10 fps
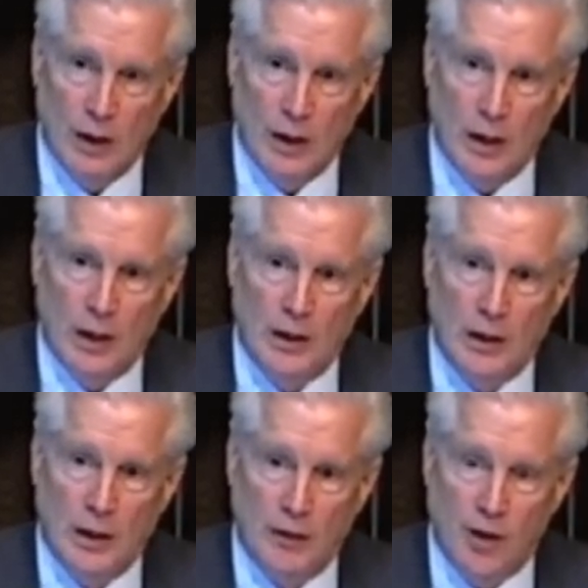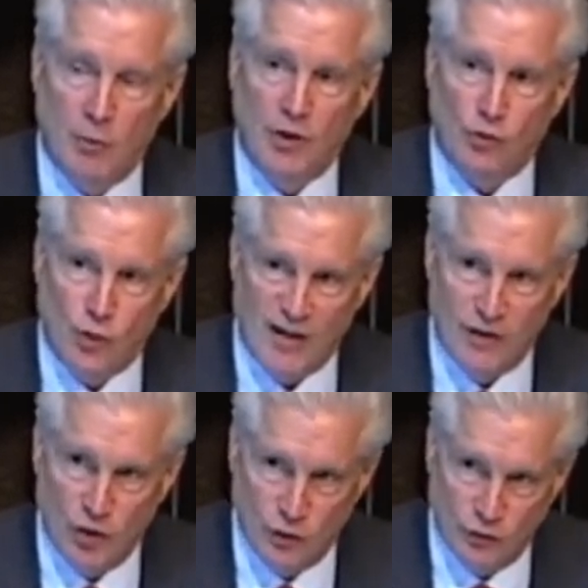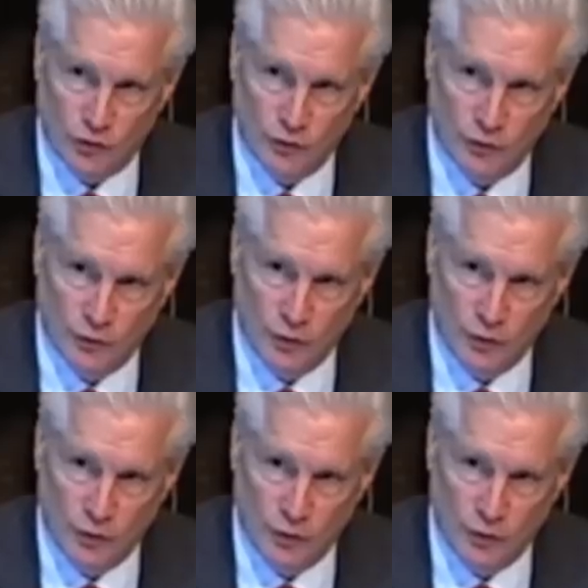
And that means revenues,